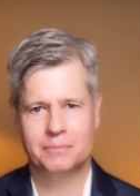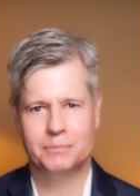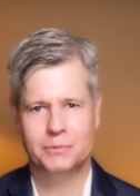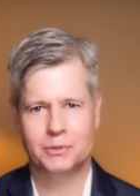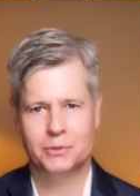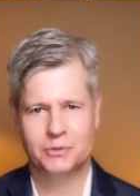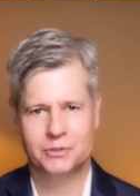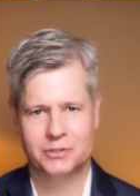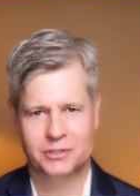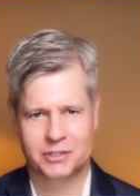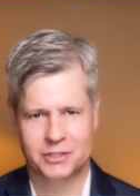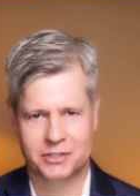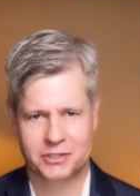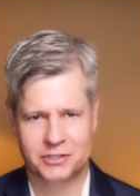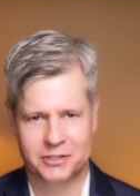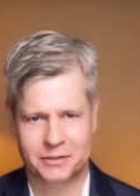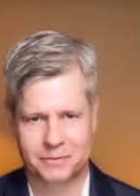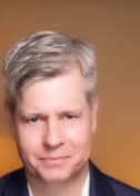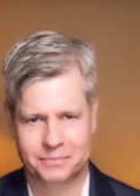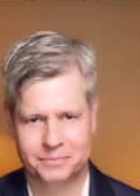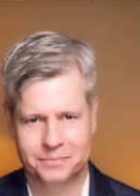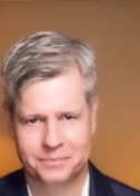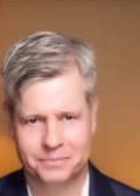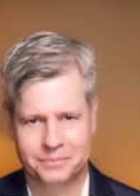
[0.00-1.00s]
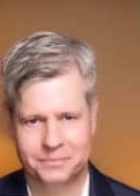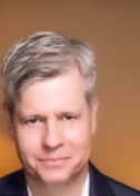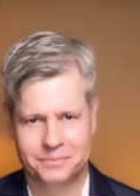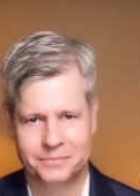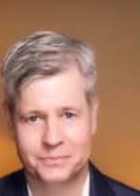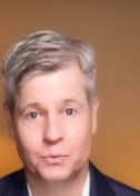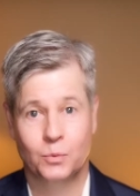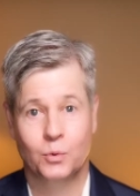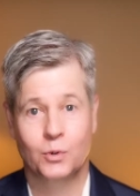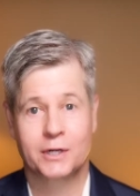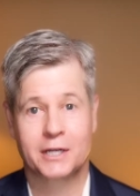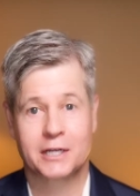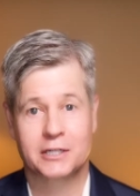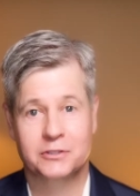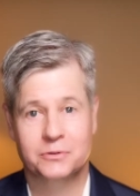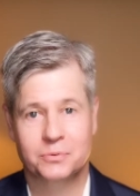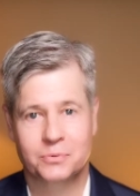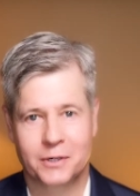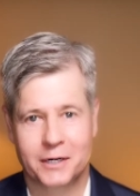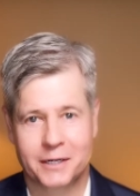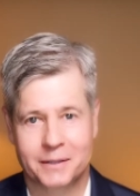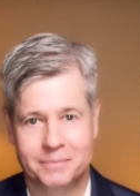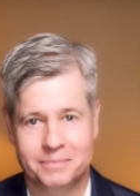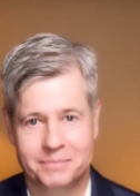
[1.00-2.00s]
immune system. Well, guess
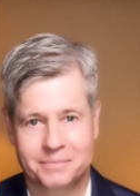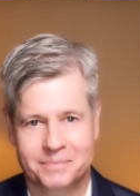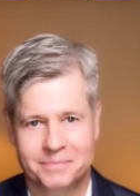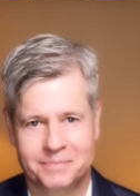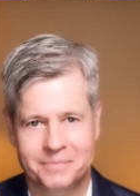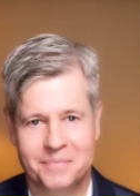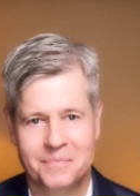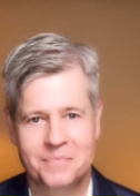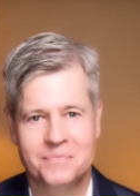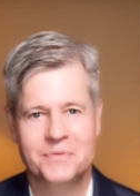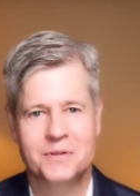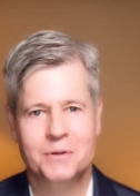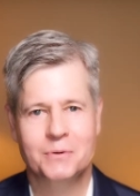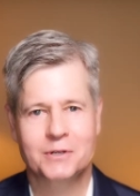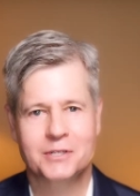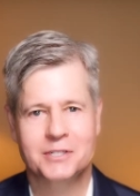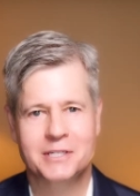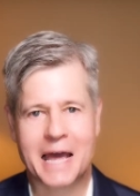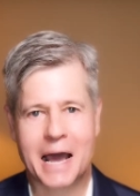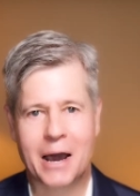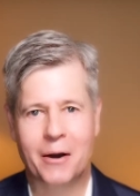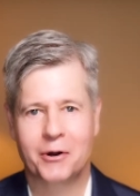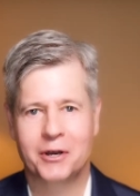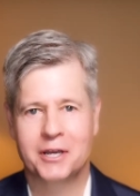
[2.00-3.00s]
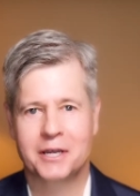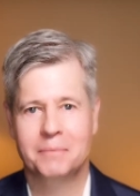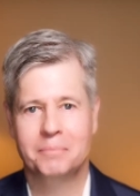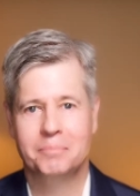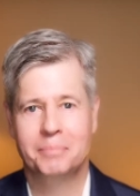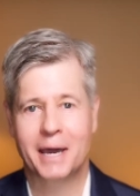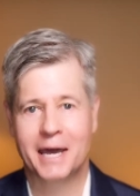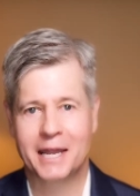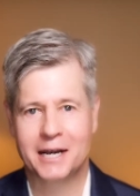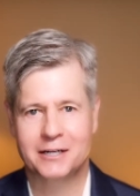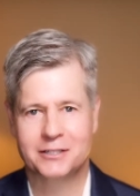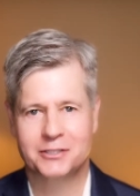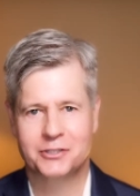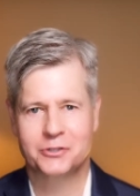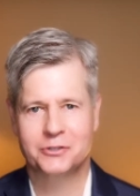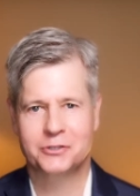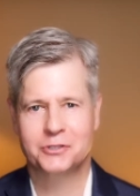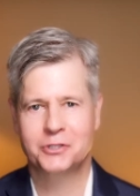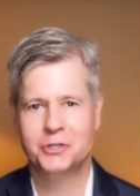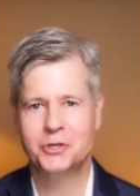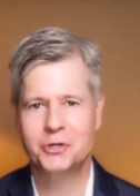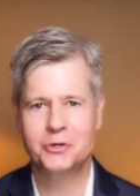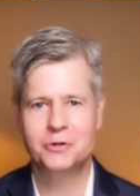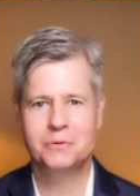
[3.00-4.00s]
what? There is now a competitor
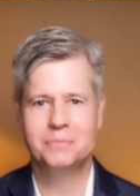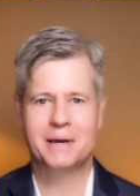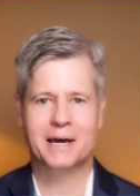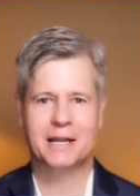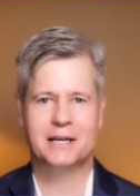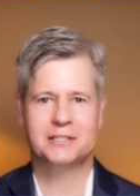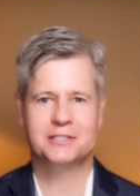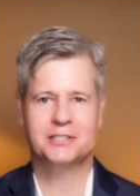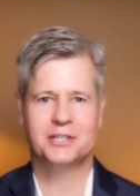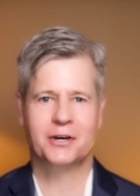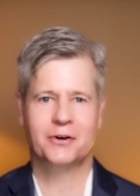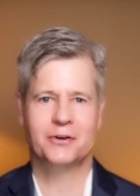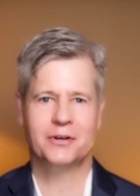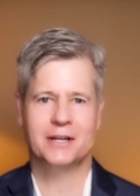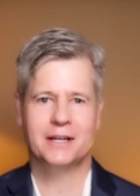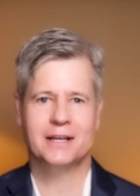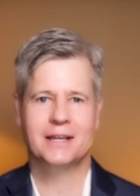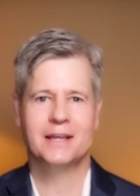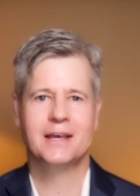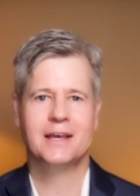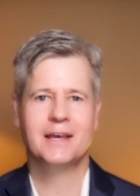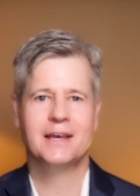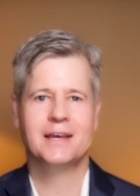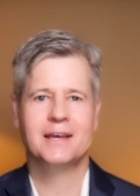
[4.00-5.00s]
to melatonin